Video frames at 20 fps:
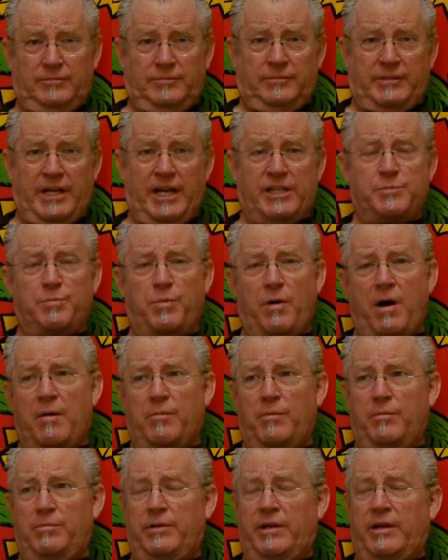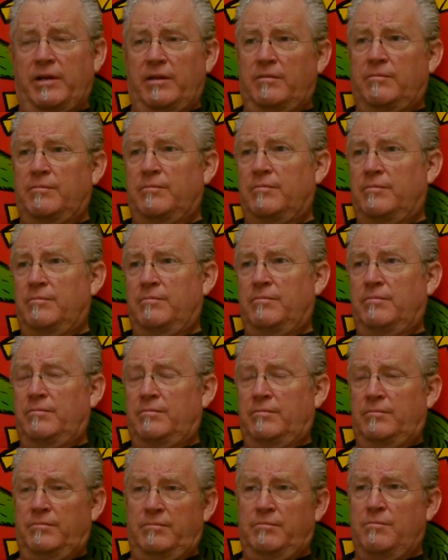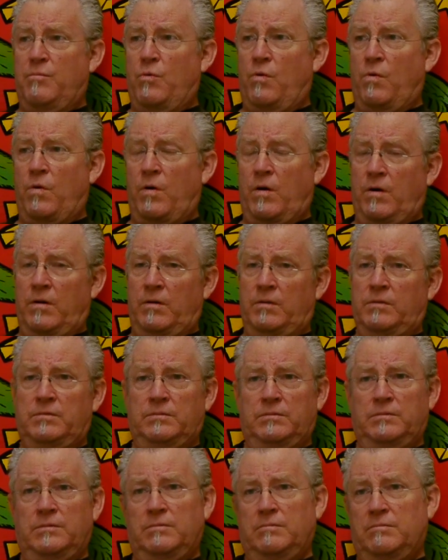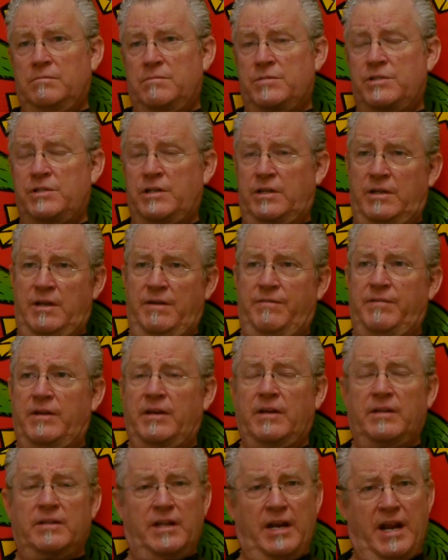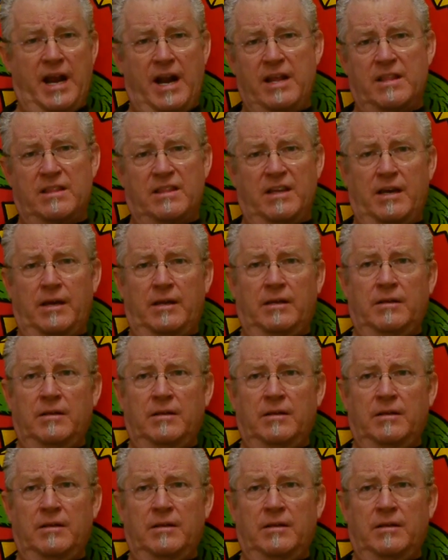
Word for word: That's probably more significant than anything,